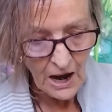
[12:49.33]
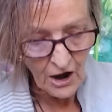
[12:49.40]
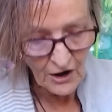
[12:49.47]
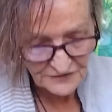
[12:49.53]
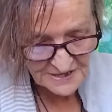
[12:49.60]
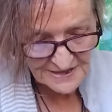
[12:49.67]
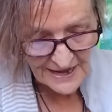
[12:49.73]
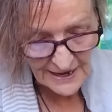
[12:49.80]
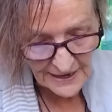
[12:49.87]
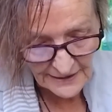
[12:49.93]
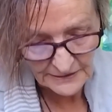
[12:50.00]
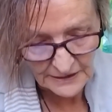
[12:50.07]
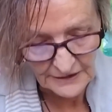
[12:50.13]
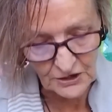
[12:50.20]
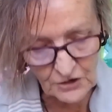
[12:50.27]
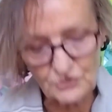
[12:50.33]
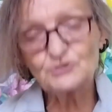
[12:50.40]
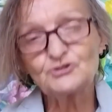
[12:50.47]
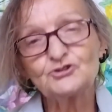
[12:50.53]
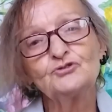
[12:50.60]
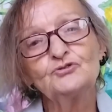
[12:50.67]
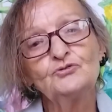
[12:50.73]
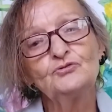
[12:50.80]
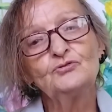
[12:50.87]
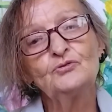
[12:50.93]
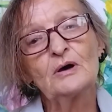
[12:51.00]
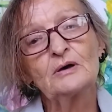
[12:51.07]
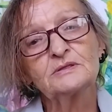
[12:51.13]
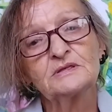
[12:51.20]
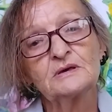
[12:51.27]
After that, I go
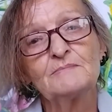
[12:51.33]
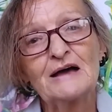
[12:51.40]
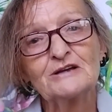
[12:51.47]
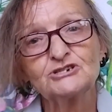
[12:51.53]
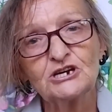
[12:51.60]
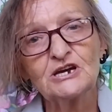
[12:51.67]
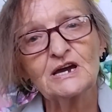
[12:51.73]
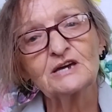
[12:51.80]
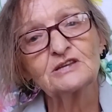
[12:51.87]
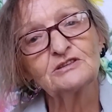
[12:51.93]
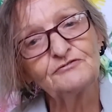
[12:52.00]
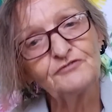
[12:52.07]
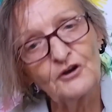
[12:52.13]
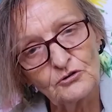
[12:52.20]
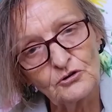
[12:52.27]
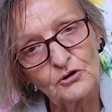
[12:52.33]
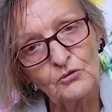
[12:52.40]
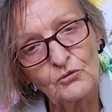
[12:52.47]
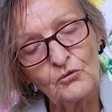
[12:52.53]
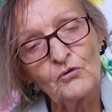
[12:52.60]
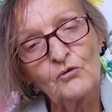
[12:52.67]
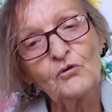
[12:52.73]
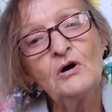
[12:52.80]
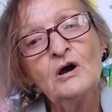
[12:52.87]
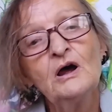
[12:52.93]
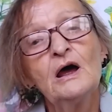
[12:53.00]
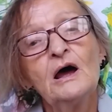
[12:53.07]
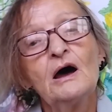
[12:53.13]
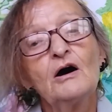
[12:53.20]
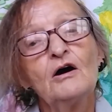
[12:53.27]
to the magic, the folklore
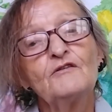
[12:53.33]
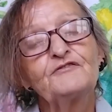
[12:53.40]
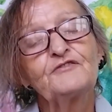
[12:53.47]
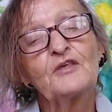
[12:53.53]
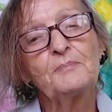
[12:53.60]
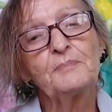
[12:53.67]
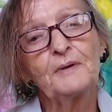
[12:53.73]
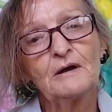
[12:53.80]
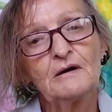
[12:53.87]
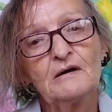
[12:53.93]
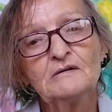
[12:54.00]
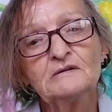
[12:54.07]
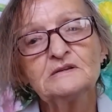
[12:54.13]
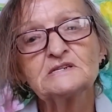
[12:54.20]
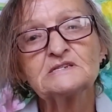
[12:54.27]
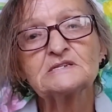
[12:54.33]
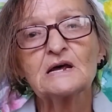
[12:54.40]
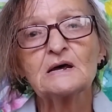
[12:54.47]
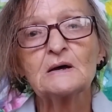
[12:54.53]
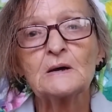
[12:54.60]
of the plants.